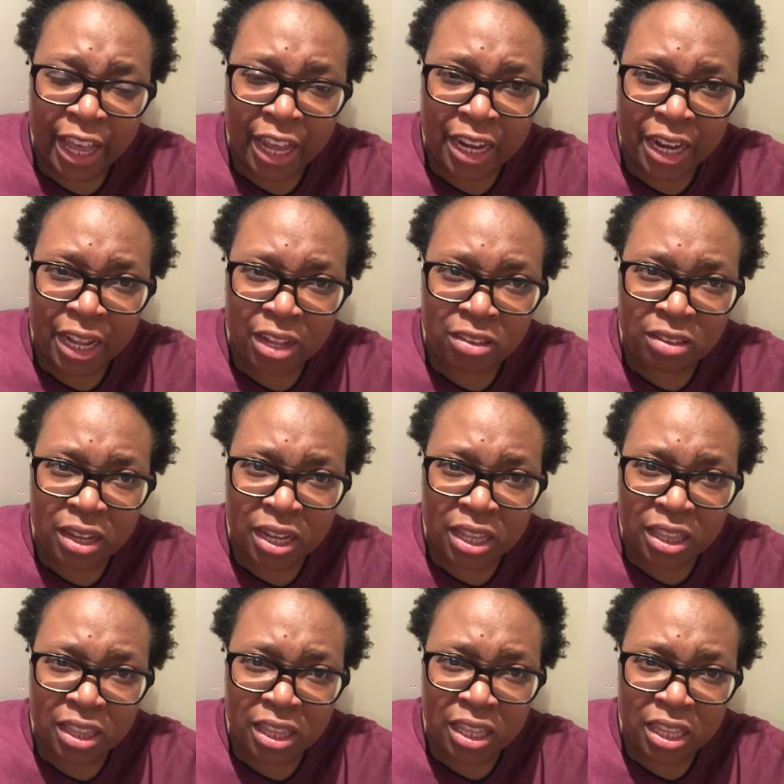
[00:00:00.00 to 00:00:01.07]
And I
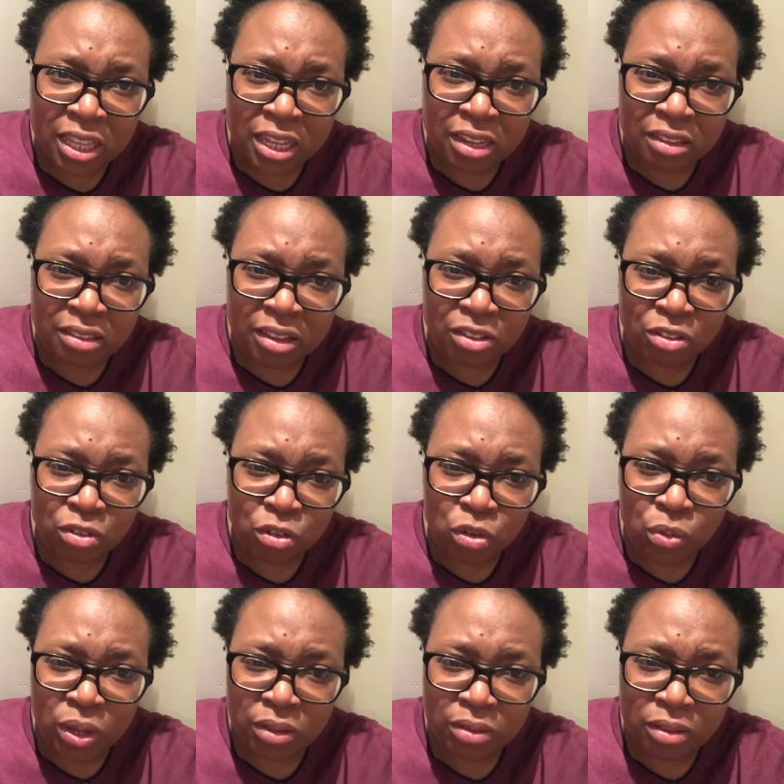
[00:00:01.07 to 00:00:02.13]
started thinking,
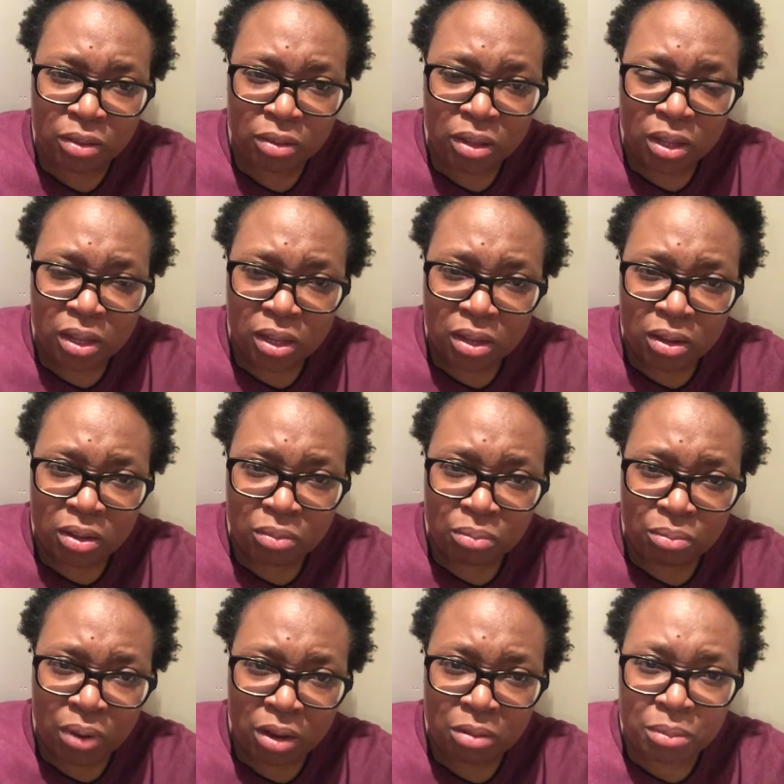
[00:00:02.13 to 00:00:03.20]

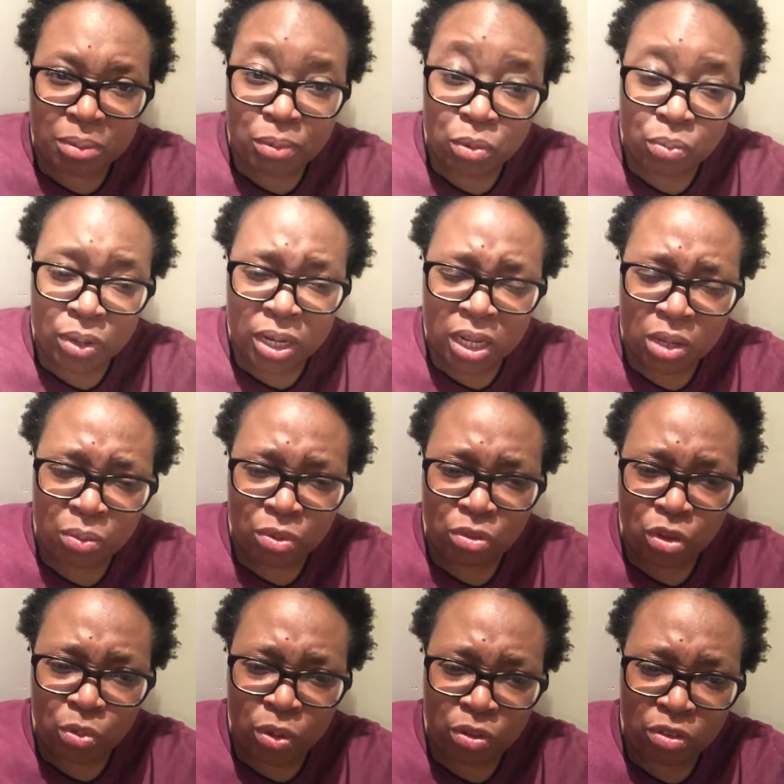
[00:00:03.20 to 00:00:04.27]
I remember when he
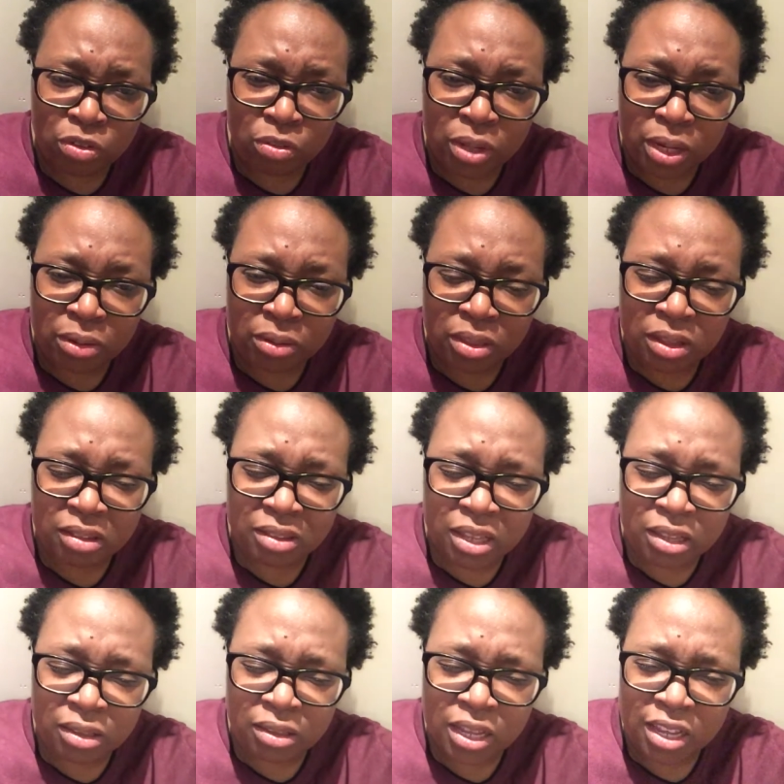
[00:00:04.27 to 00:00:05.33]
was going to school and things
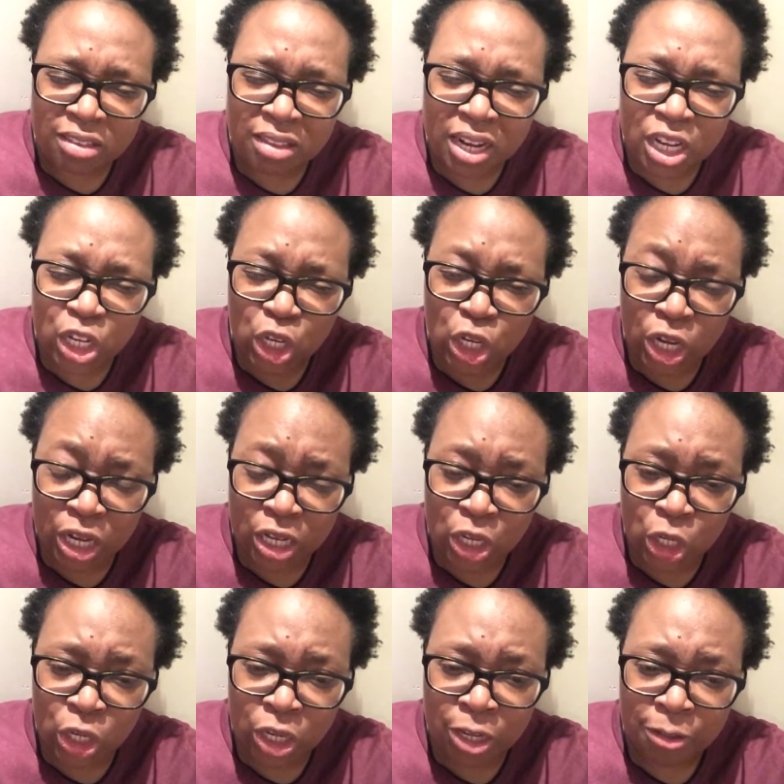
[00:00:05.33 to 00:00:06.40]
he started
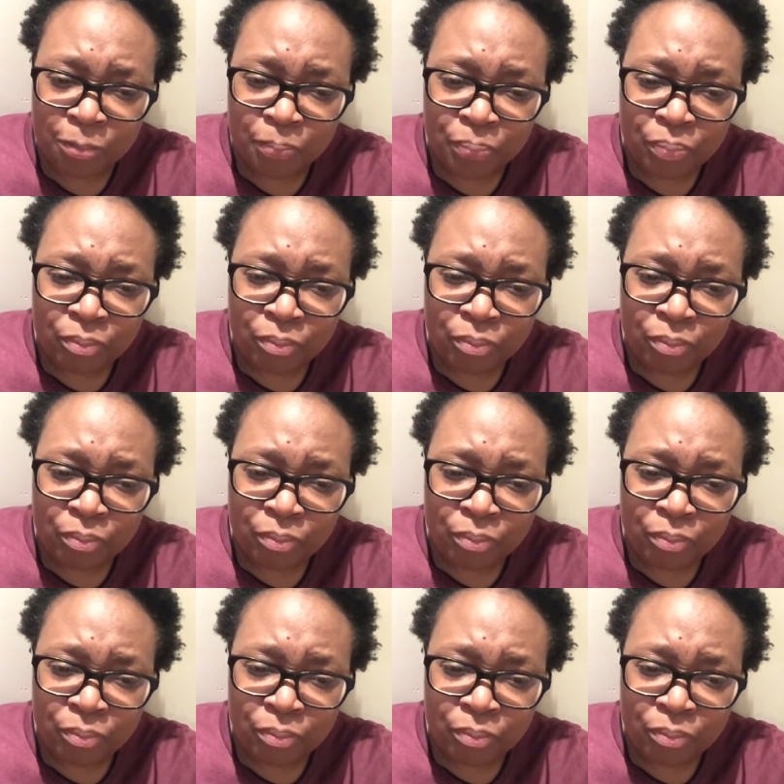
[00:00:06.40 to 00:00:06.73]
changing.